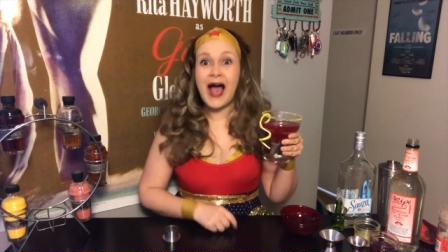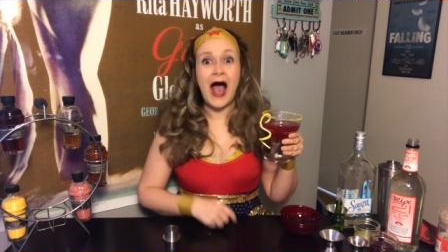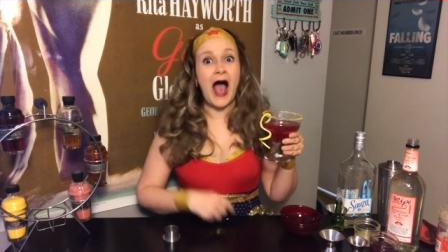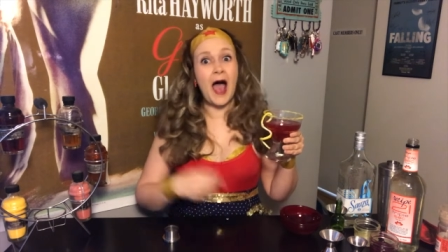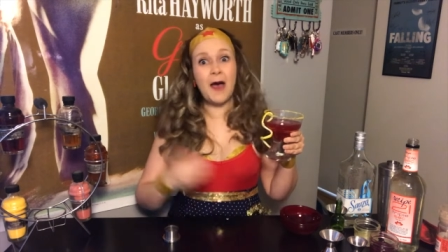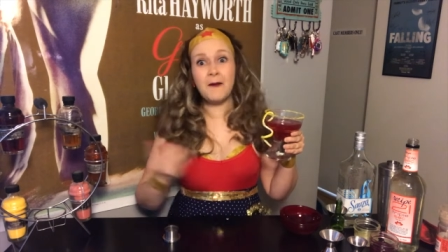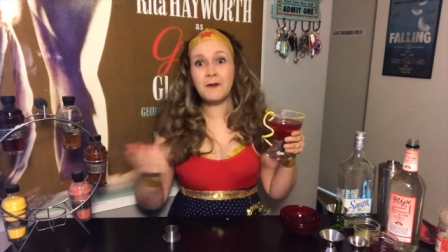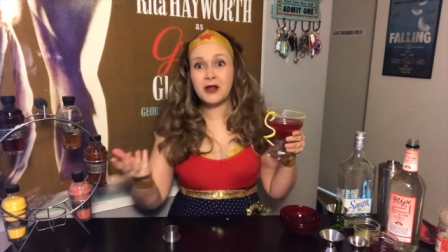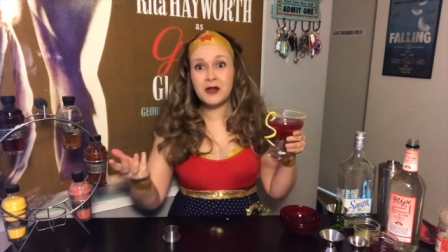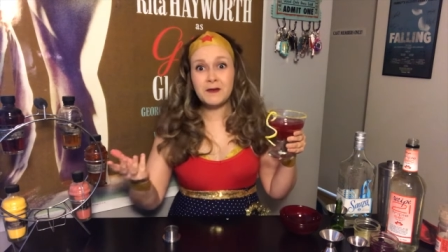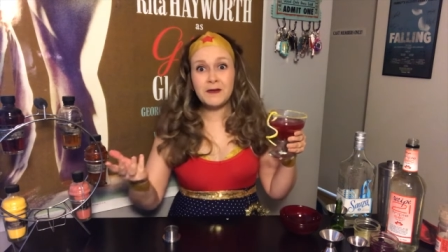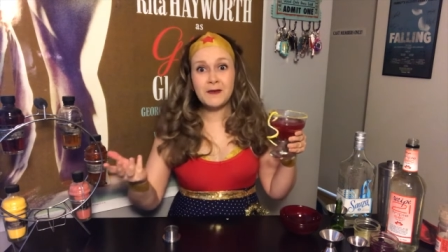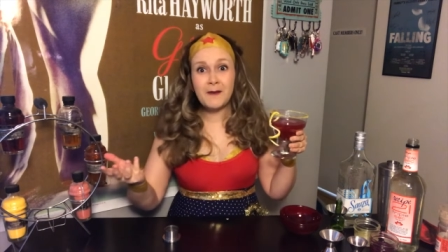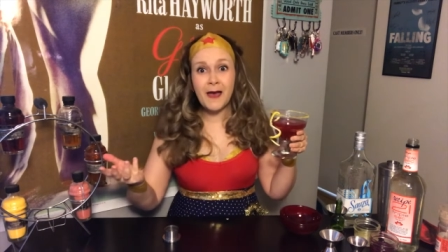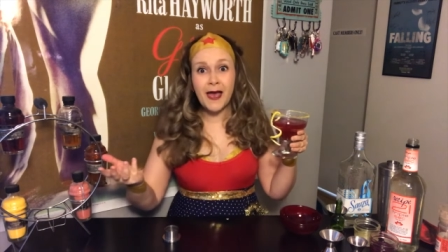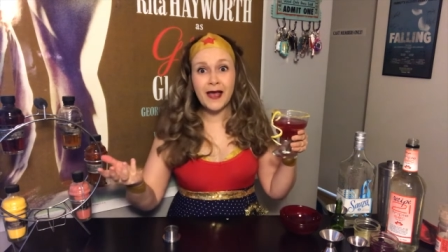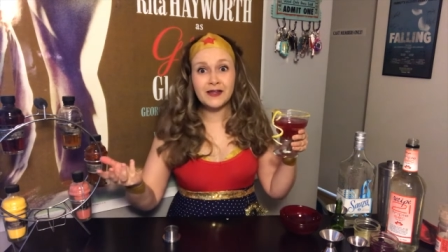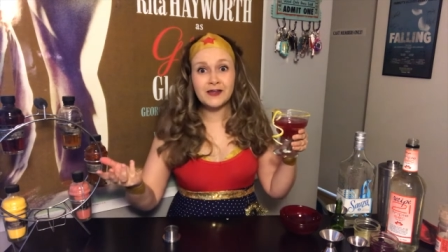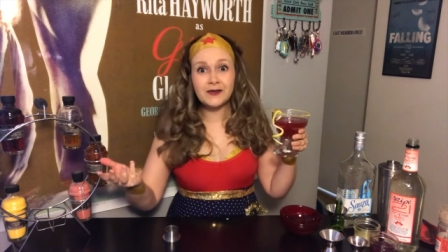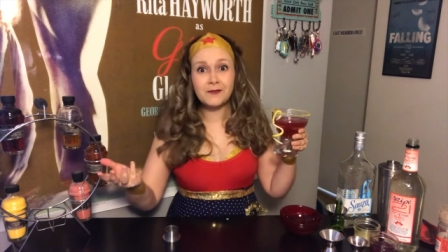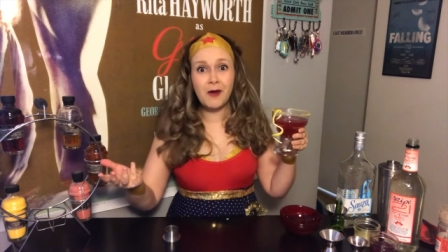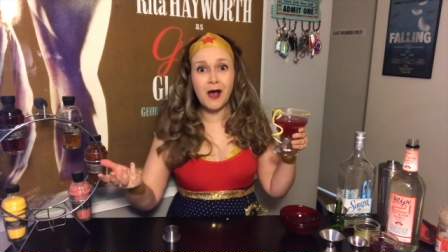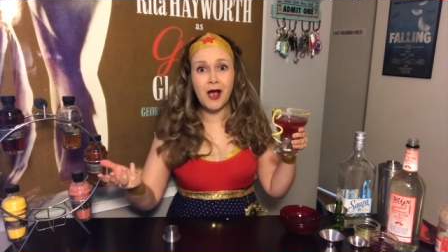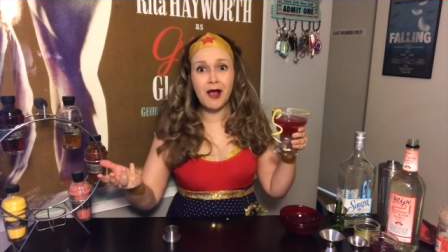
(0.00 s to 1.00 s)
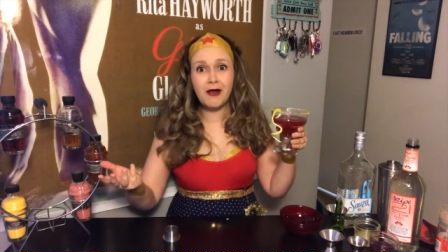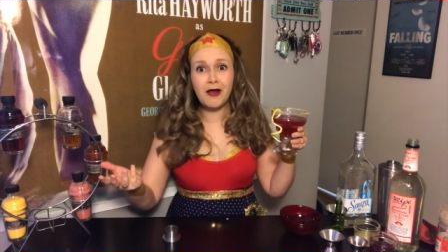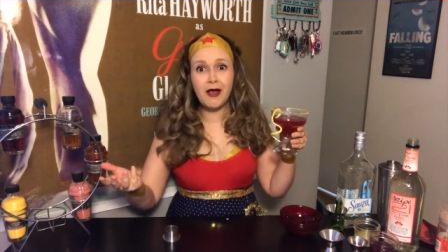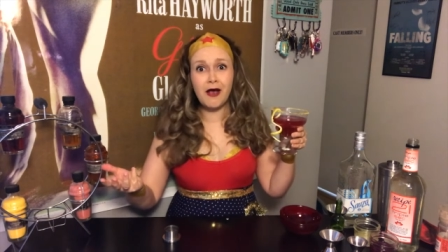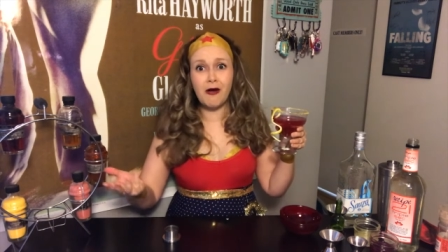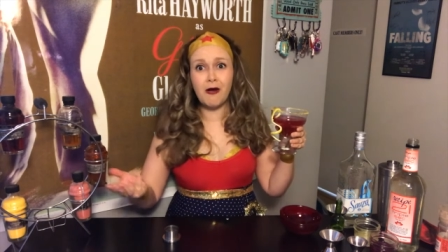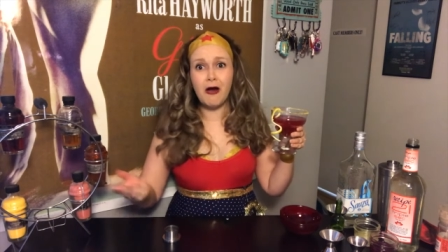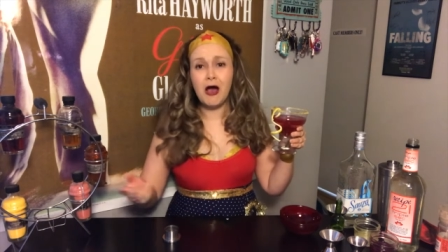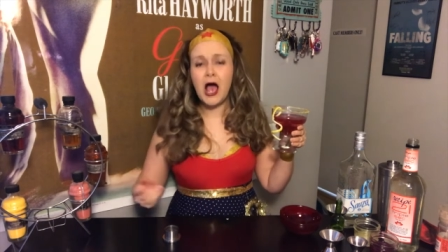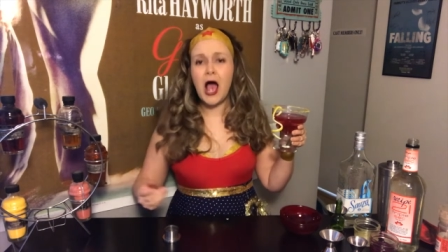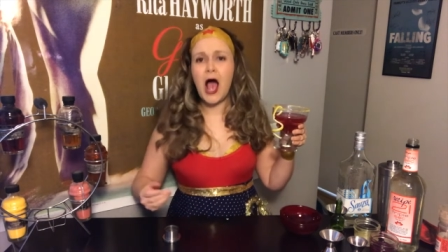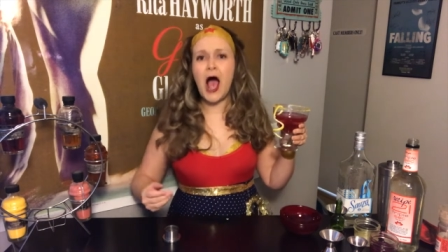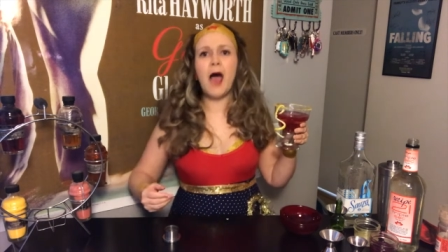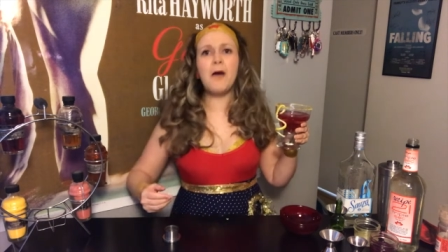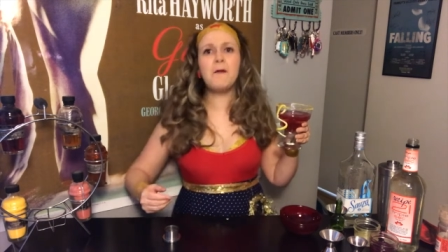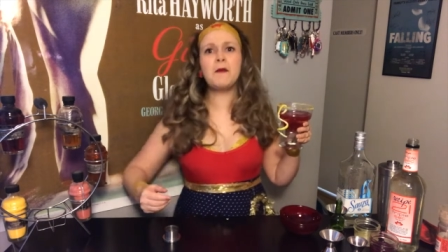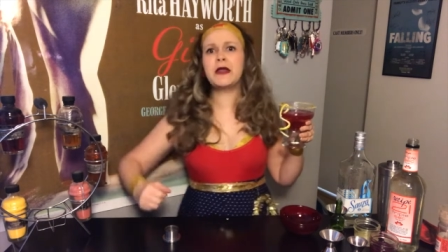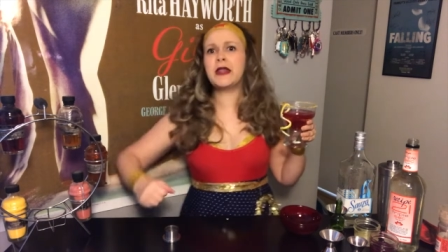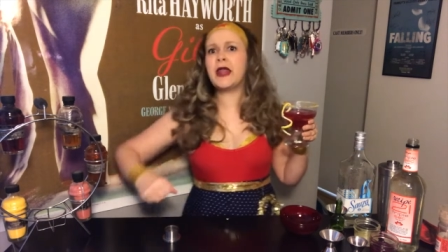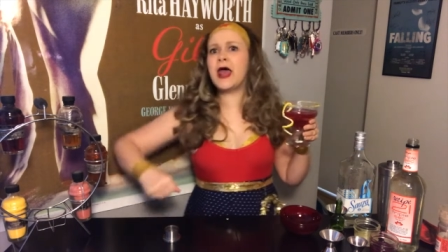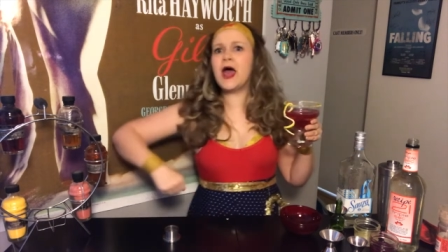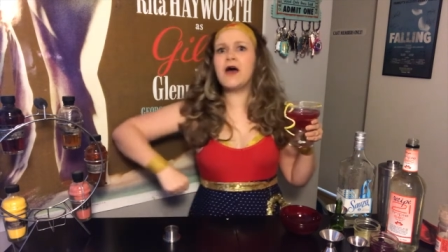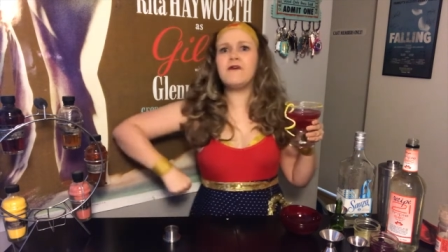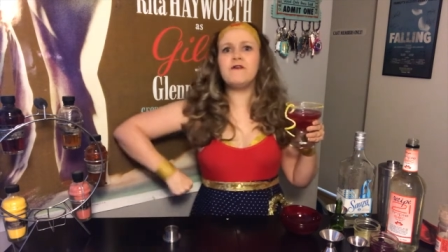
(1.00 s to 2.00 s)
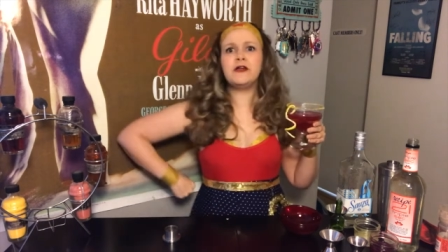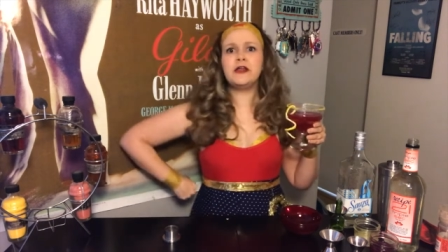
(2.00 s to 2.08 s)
I'm going to be back tomorrow. I'm going to have